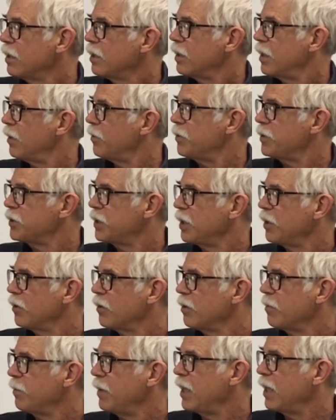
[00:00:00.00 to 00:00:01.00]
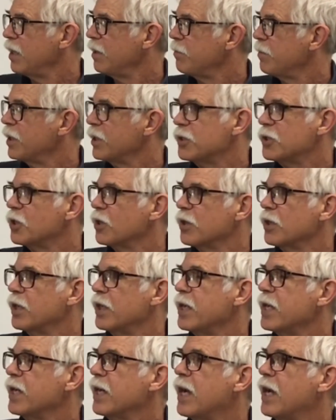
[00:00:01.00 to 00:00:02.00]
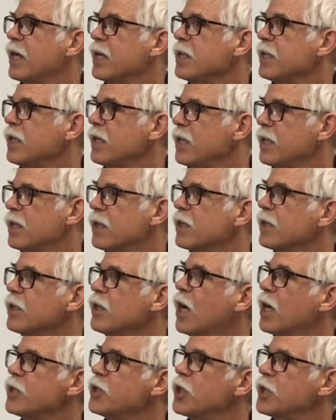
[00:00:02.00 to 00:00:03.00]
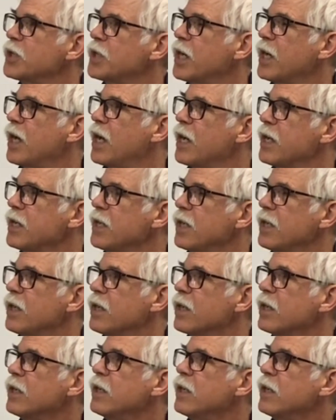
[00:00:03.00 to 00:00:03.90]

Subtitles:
that was here in Maine. But it's certainly an idea, not just an idea,